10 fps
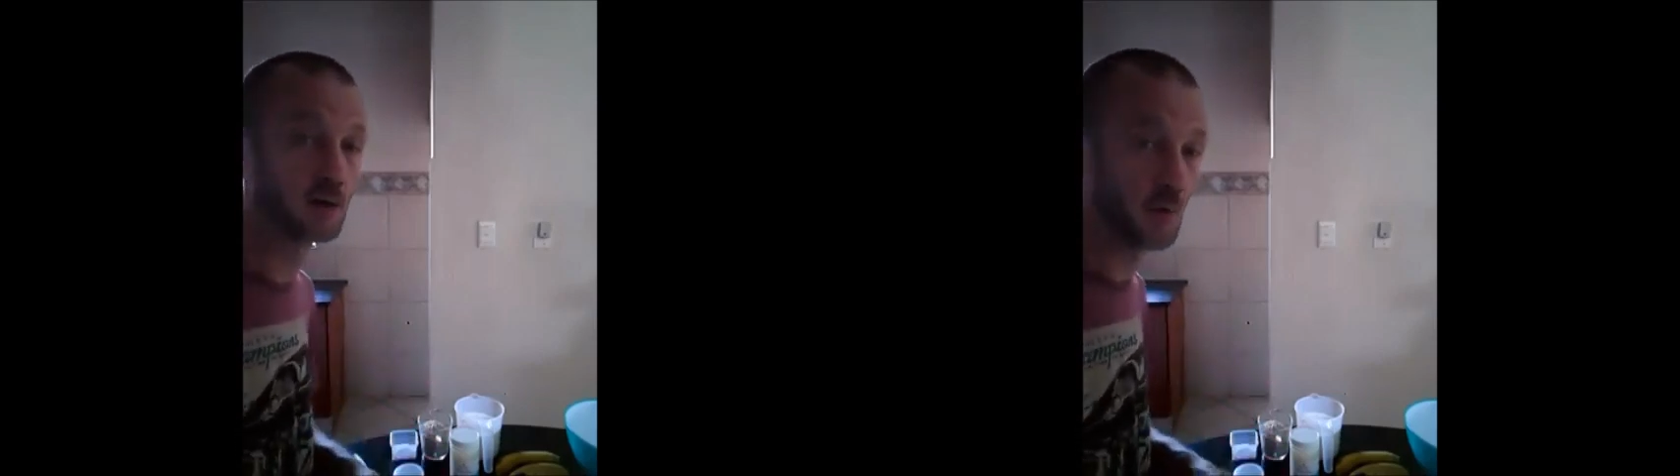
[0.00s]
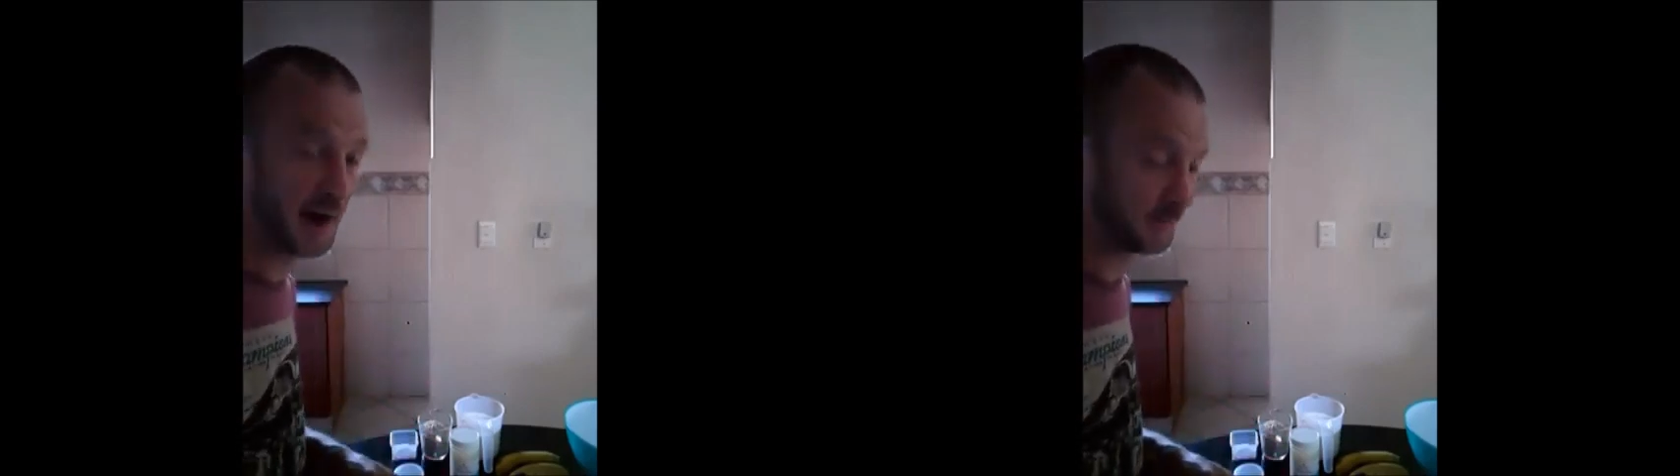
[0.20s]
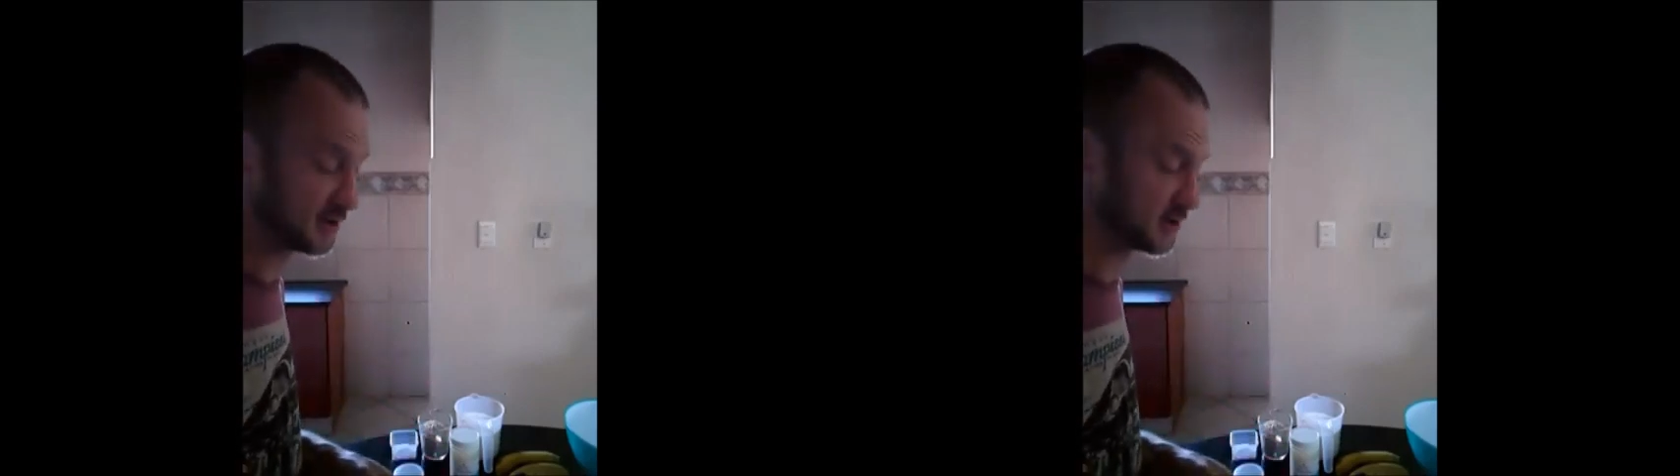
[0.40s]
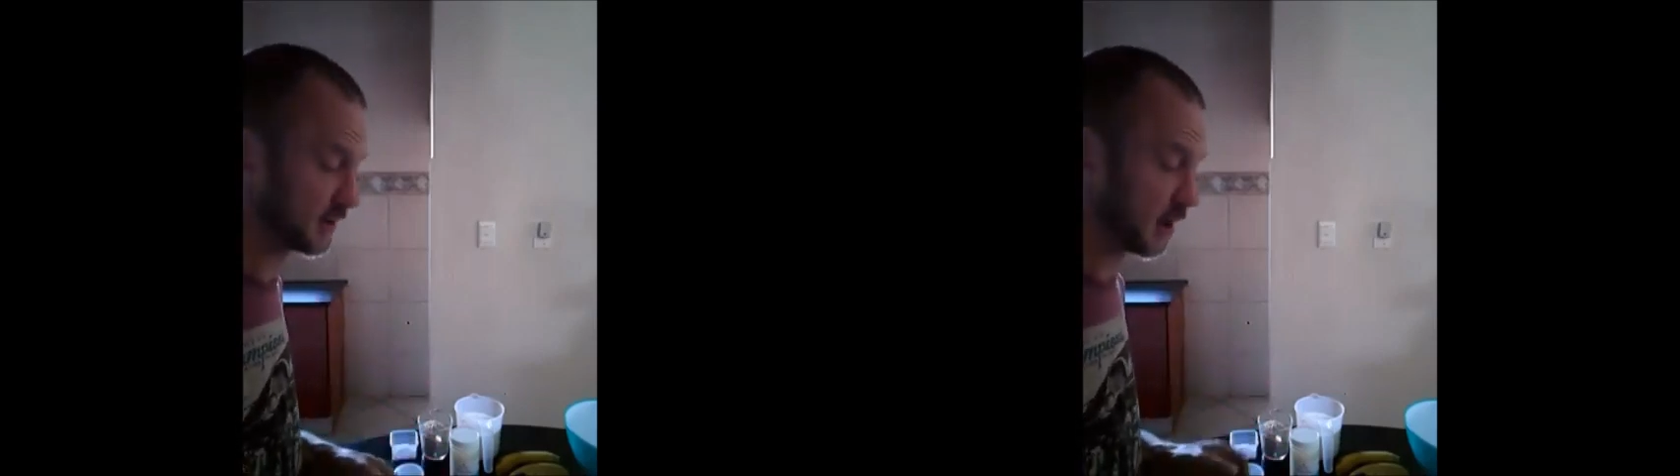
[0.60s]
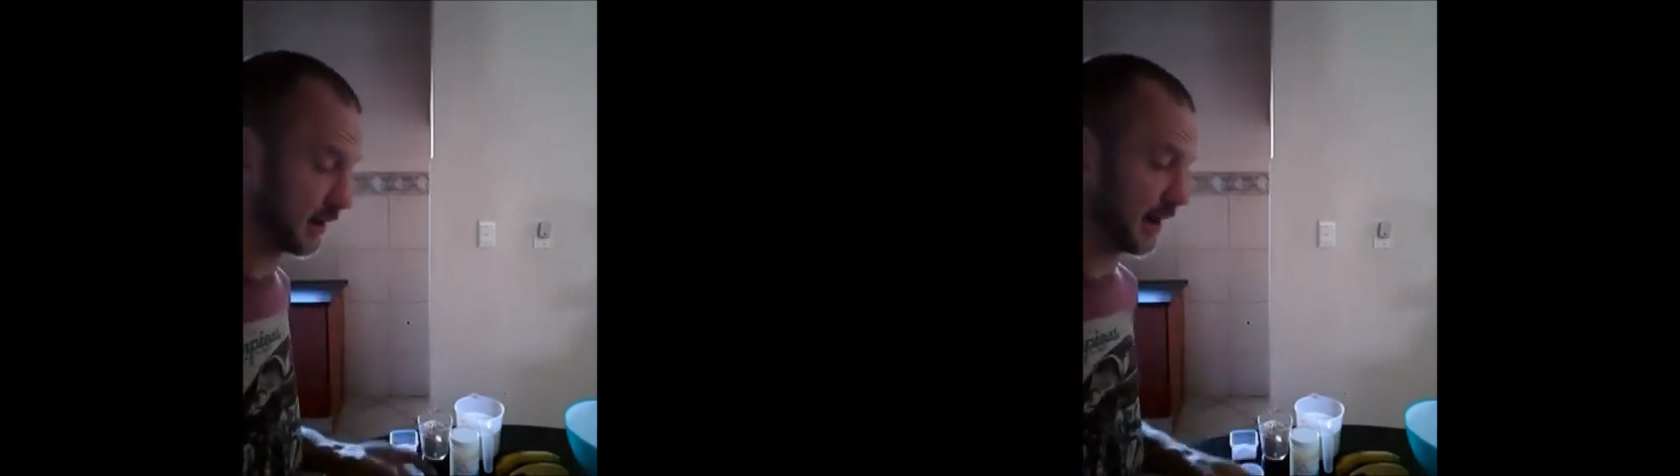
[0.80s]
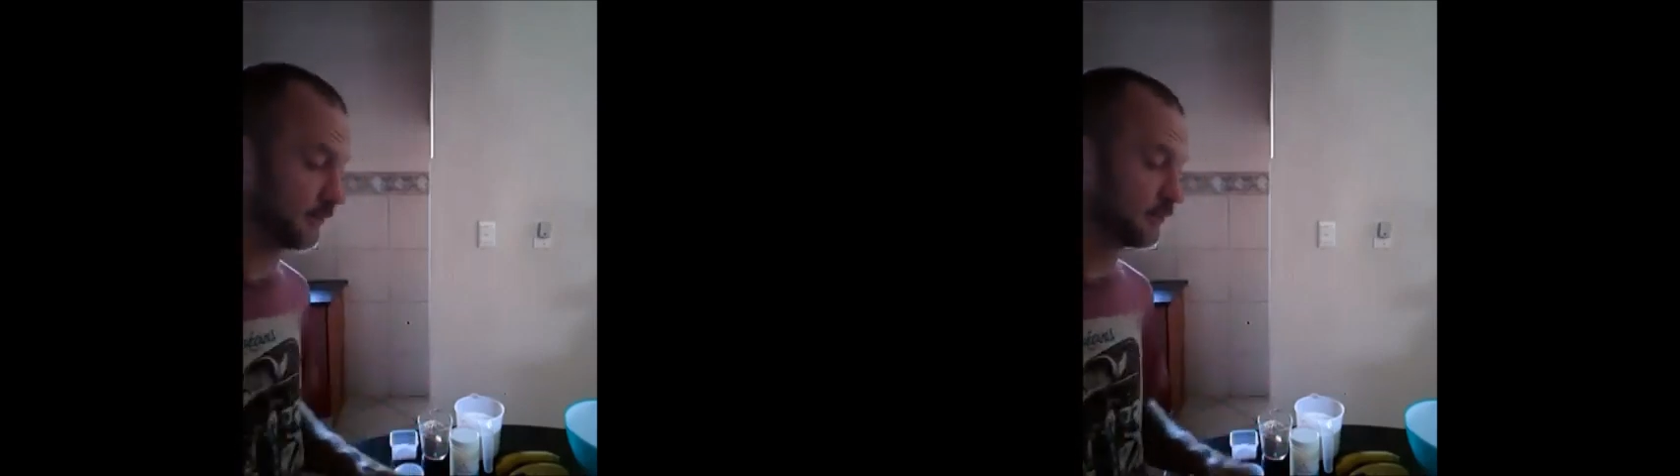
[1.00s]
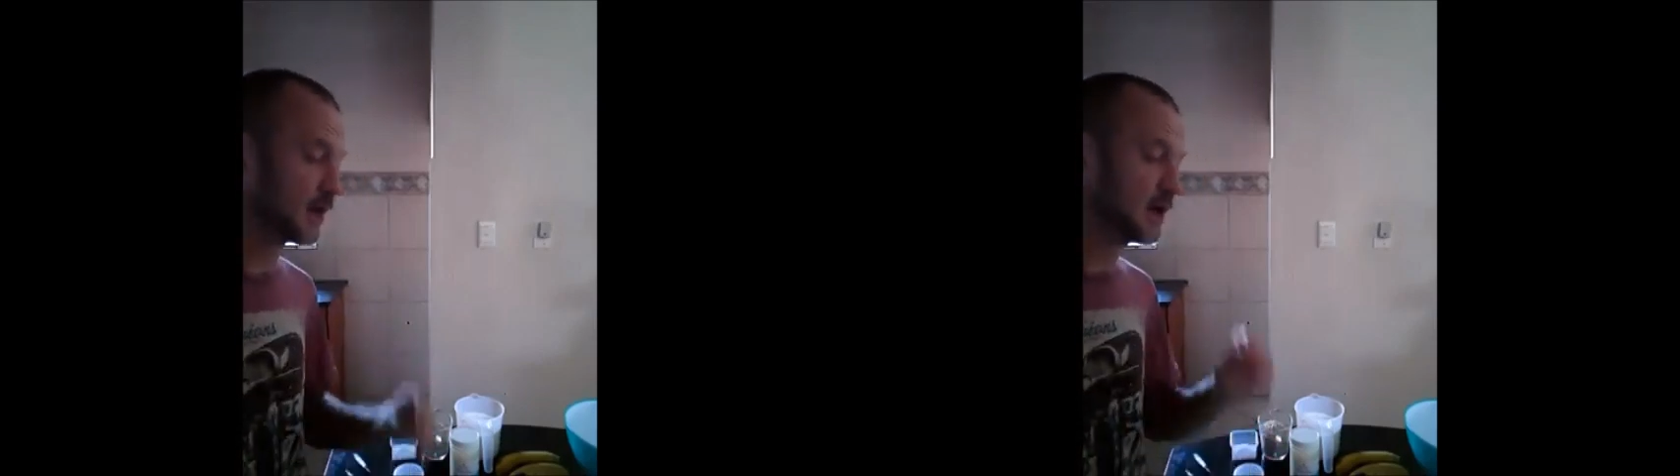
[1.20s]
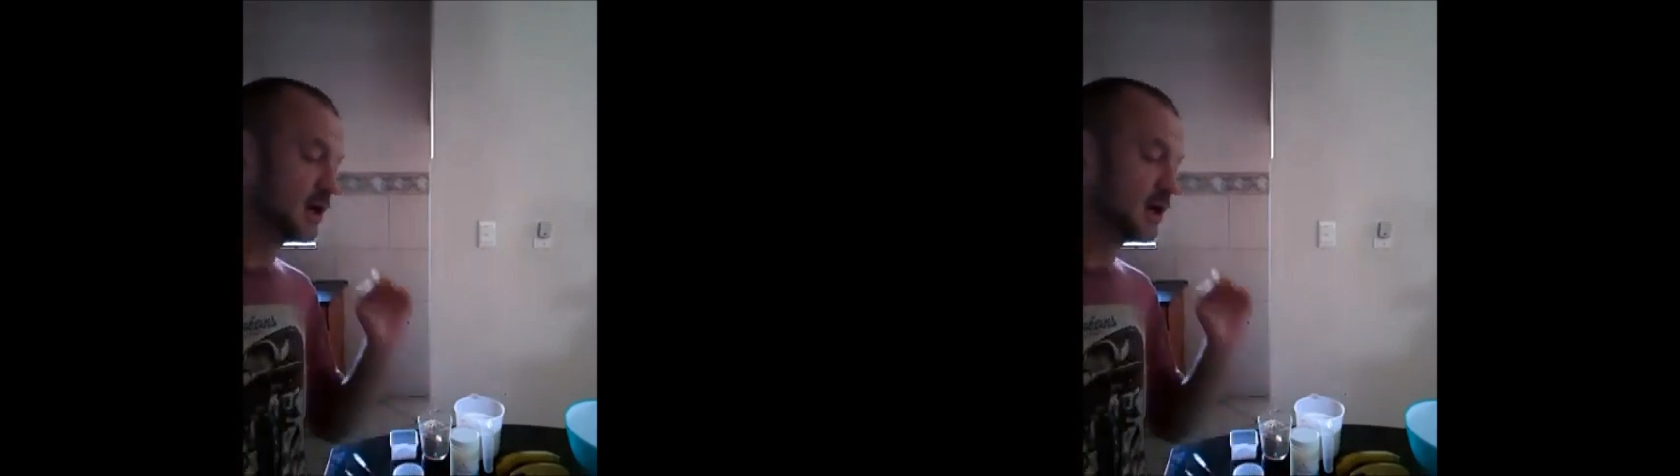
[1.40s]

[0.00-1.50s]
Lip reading: grams. Okay.